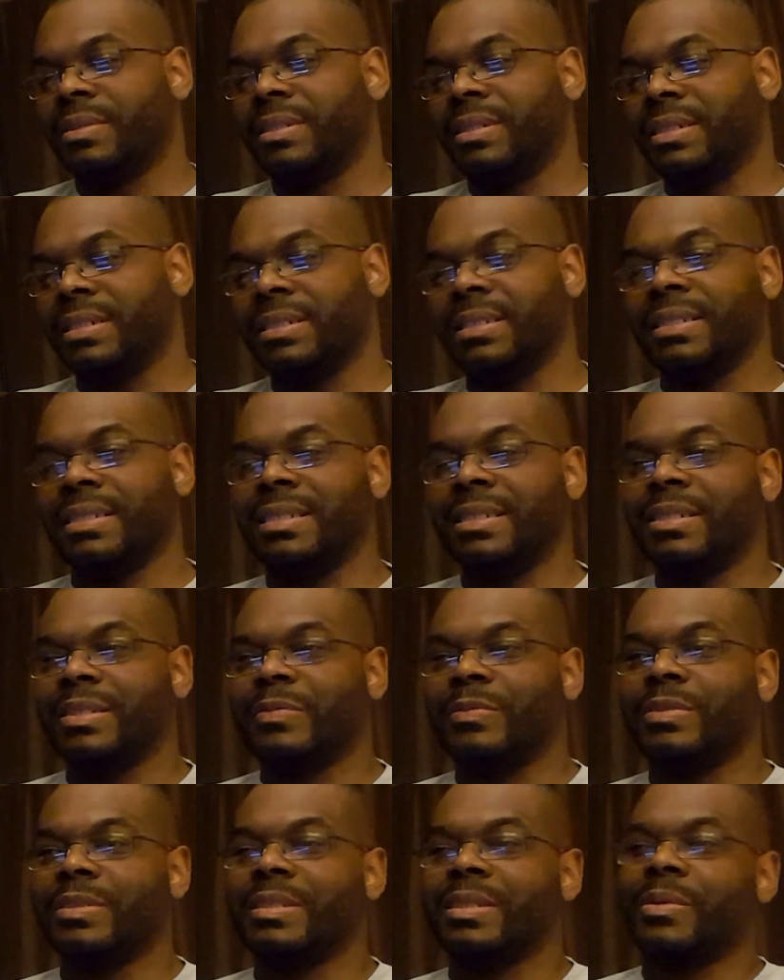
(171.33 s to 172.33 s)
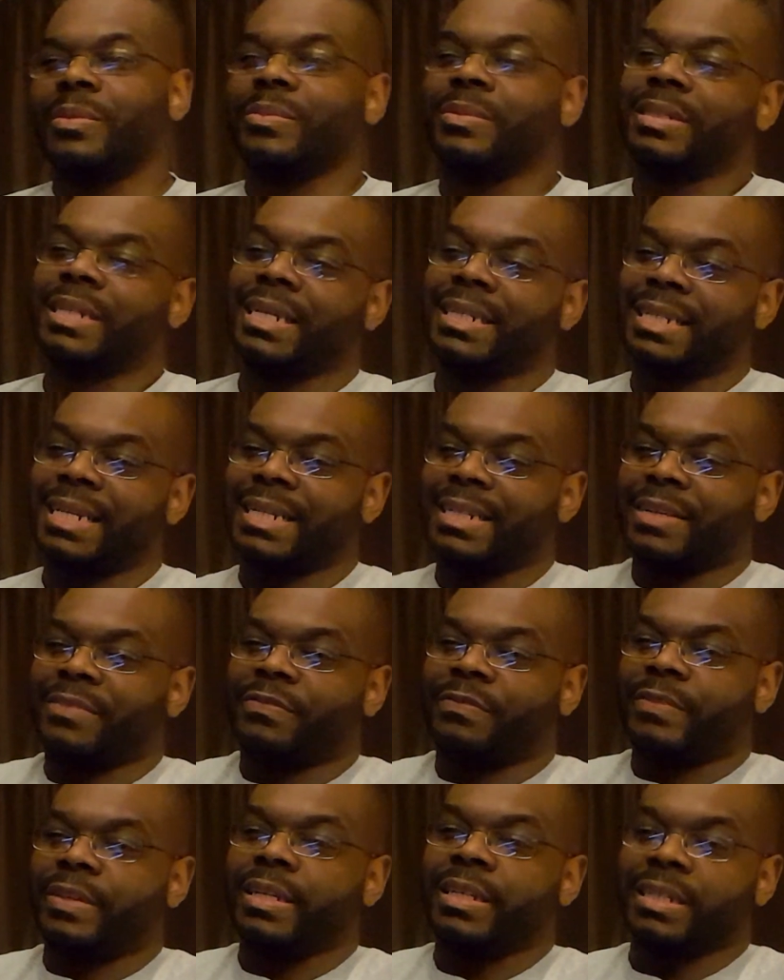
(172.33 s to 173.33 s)
because for some, that
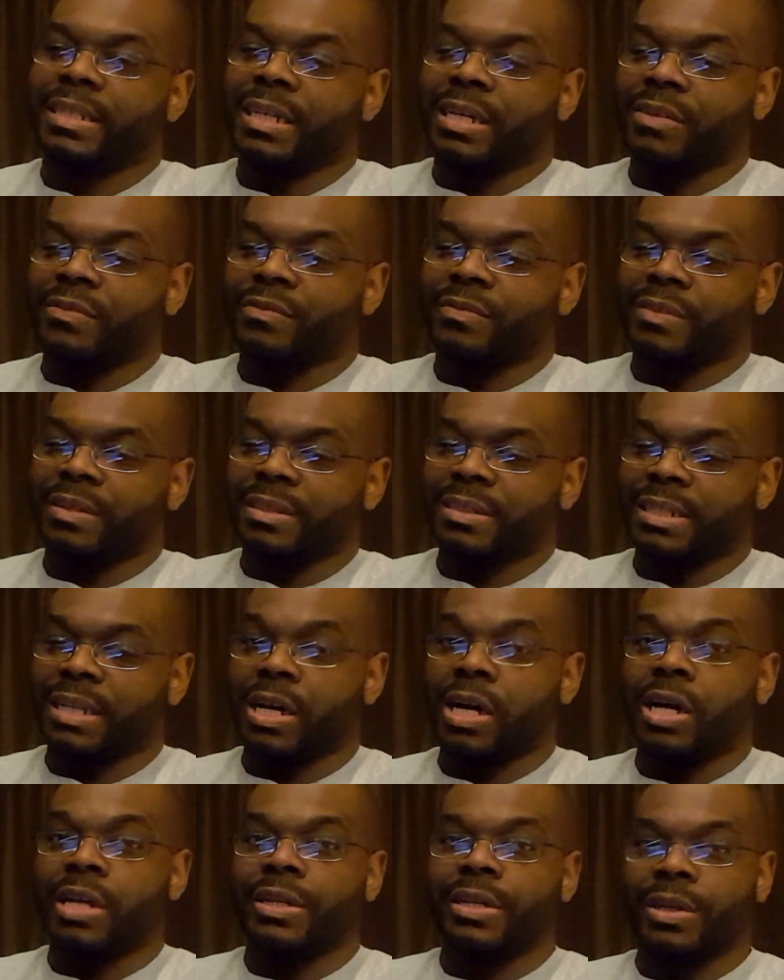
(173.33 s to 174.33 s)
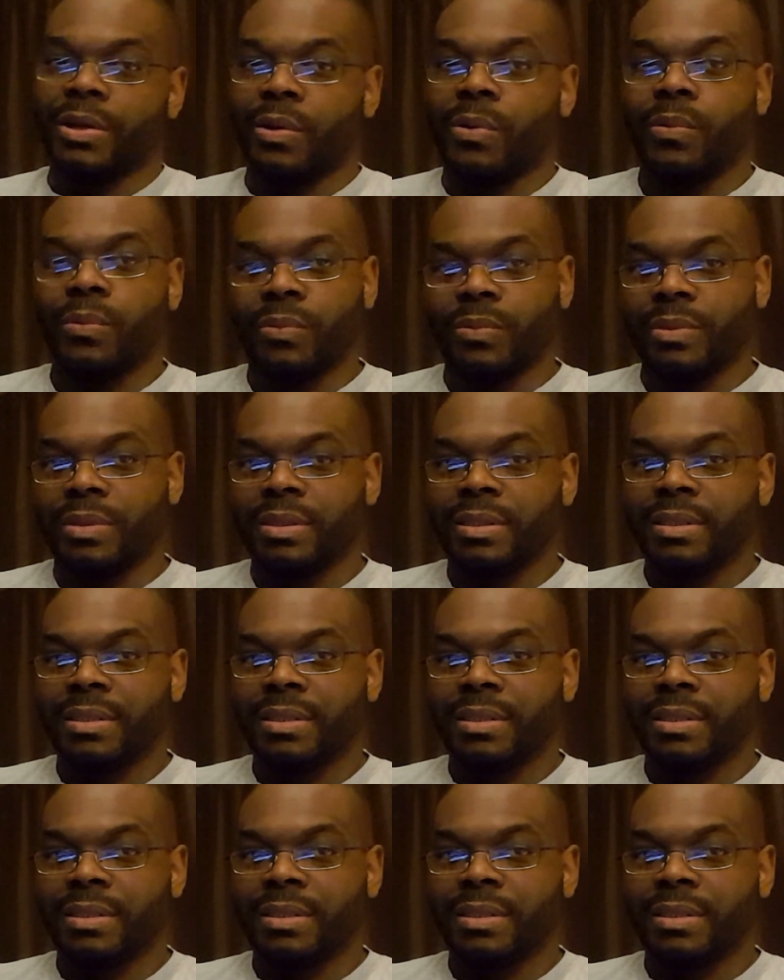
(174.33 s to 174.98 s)
feeling of the unknown